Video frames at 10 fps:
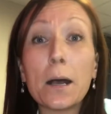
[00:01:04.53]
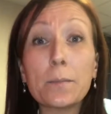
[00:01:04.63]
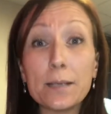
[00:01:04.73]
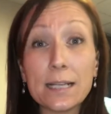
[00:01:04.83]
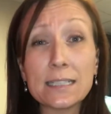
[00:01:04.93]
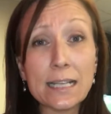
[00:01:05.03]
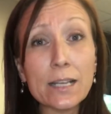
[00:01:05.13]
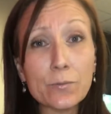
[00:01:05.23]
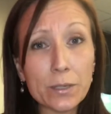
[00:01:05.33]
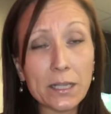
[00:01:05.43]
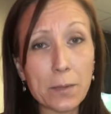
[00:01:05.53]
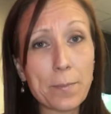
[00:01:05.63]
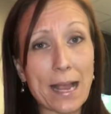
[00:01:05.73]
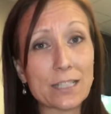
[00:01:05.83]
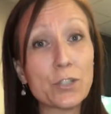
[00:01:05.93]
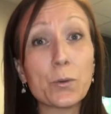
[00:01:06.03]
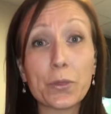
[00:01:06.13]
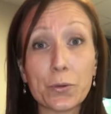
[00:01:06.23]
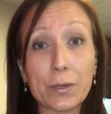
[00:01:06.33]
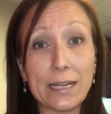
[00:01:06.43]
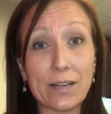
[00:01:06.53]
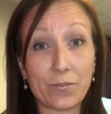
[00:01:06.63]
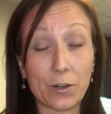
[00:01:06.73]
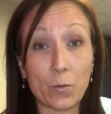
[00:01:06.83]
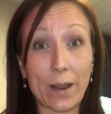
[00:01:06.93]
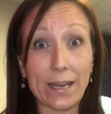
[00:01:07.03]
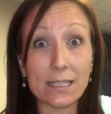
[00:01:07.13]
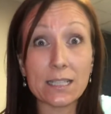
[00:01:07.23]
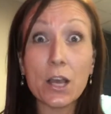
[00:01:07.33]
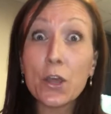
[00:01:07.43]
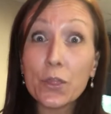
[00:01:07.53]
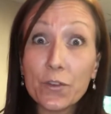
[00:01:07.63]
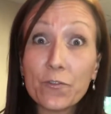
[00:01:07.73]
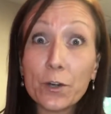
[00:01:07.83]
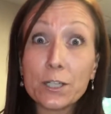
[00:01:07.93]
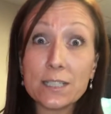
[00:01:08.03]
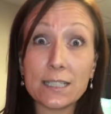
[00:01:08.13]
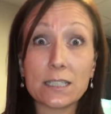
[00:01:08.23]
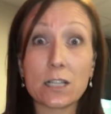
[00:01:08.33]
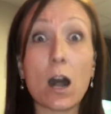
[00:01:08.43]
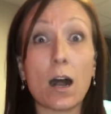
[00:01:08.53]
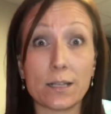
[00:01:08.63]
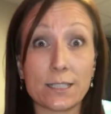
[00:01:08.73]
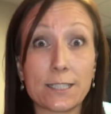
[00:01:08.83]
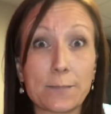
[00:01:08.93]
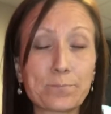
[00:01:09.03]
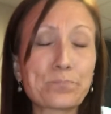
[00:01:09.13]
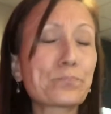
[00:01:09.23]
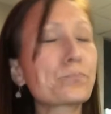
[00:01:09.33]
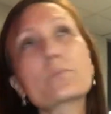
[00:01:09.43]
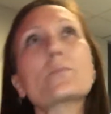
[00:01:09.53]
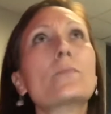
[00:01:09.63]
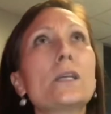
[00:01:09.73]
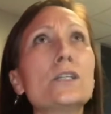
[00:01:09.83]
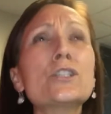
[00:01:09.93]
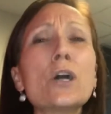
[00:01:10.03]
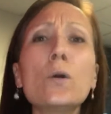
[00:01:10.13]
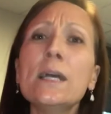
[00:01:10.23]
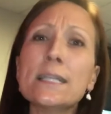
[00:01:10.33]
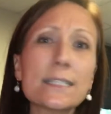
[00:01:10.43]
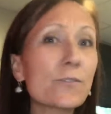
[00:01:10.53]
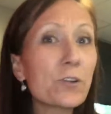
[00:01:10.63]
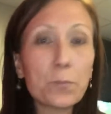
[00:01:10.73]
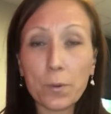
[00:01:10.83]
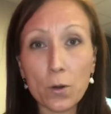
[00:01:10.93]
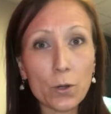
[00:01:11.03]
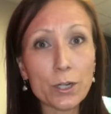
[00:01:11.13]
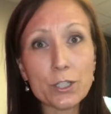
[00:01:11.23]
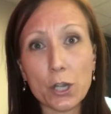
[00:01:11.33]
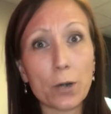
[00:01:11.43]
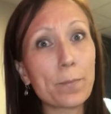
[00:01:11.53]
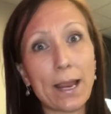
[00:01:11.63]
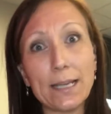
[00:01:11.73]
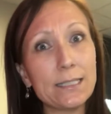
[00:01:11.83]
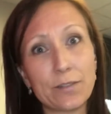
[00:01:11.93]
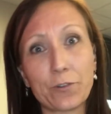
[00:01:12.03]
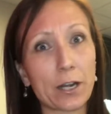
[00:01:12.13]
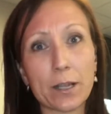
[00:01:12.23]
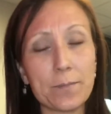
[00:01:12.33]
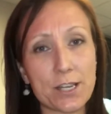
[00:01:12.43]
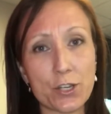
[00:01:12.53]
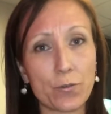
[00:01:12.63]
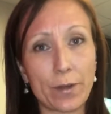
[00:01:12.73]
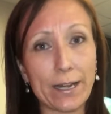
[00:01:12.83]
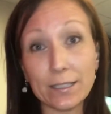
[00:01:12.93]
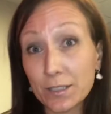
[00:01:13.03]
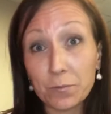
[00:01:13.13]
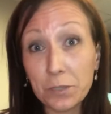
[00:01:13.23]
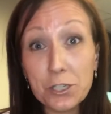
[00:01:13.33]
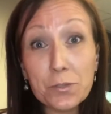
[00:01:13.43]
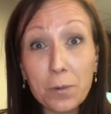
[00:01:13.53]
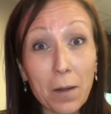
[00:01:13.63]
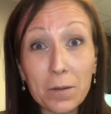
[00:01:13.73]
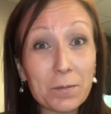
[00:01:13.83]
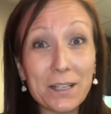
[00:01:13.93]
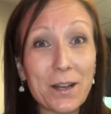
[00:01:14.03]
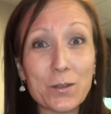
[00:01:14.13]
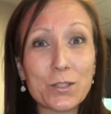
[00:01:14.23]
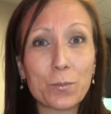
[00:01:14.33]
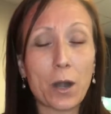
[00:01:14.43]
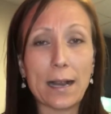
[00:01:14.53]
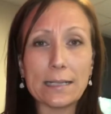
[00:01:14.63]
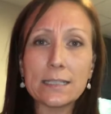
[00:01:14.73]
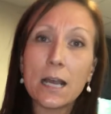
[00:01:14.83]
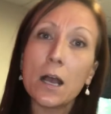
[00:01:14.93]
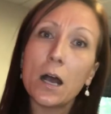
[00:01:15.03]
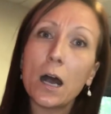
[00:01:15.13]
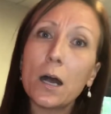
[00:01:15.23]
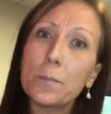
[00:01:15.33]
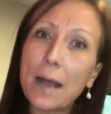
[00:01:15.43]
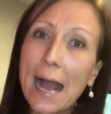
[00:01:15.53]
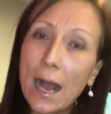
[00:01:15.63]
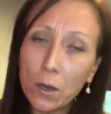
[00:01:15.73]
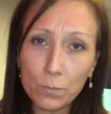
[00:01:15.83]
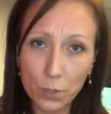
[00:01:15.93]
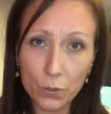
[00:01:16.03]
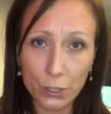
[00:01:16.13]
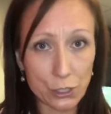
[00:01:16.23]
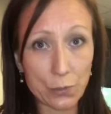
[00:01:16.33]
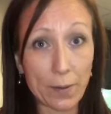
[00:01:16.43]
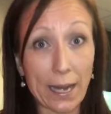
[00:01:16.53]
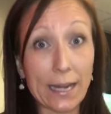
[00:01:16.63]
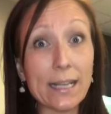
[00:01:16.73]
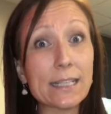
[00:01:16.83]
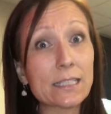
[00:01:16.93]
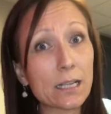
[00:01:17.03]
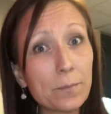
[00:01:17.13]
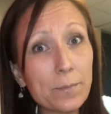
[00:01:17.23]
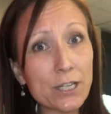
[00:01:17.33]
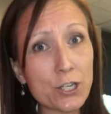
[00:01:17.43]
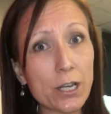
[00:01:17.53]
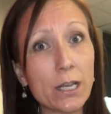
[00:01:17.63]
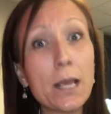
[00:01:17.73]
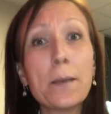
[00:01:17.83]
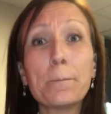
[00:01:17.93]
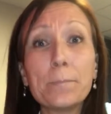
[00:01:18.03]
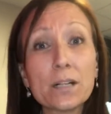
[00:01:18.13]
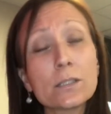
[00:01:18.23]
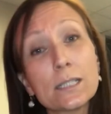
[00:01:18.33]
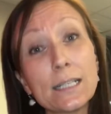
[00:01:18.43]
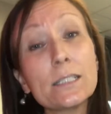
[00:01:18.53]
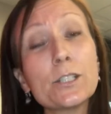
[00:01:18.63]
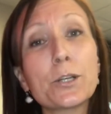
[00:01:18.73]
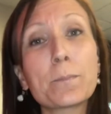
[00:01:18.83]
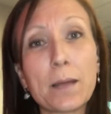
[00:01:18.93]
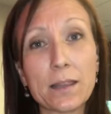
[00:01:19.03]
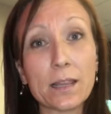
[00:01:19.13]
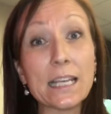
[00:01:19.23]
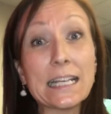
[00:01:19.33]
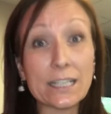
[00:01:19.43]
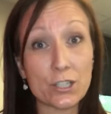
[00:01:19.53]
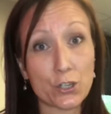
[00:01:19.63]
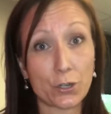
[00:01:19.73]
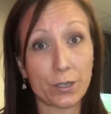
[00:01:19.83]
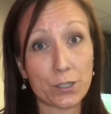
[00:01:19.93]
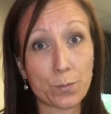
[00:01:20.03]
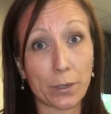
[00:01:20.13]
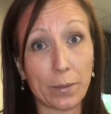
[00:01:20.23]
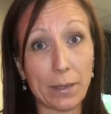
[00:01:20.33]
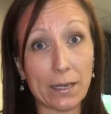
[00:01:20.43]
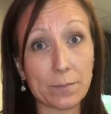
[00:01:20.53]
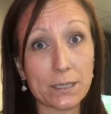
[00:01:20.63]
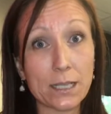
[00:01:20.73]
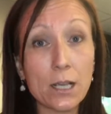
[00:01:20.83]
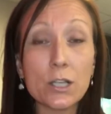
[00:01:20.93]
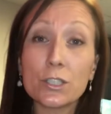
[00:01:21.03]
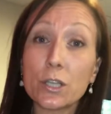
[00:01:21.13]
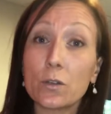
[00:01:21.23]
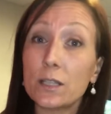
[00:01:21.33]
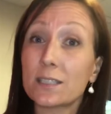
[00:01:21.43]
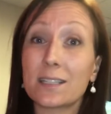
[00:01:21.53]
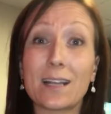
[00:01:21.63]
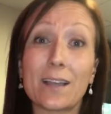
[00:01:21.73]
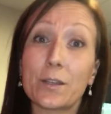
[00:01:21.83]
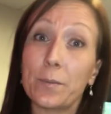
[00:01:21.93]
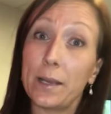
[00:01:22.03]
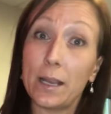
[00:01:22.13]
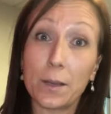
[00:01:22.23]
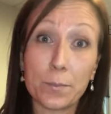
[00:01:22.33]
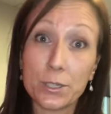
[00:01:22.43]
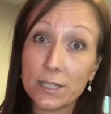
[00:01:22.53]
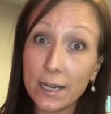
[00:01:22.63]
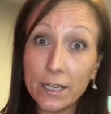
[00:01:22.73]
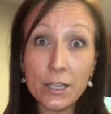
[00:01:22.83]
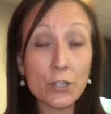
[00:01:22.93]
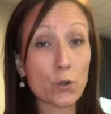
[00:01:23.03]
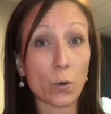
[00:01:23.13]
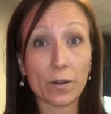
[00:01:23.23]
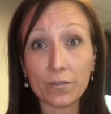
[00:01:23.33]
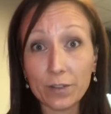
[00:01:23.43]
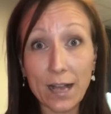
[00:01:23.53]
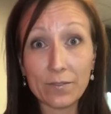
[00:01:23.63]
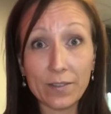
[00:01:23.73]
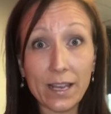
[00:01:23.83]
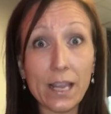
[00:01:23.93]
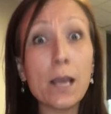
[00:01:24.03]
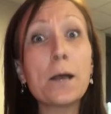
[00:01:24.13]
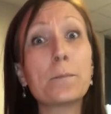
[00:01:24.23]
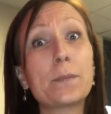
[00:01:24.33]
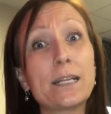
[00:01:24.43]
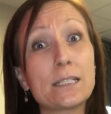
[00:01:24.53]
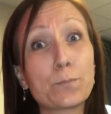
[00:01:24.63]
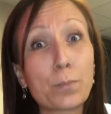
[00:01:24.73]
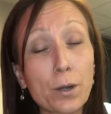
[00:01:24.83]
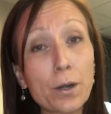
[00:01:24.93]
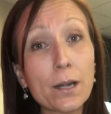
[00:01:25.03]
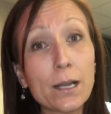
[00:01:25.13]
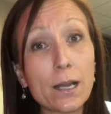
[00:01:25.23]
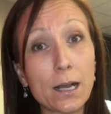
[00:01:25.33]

because they can really impact you in three different ways. The first is cost. So different brokers are paid different commission rates, which is probably no surprise. But how brokers are paid, it's a commission built into your monthly insurance premiums. So this can either be a percentage or a flat fee, but it's per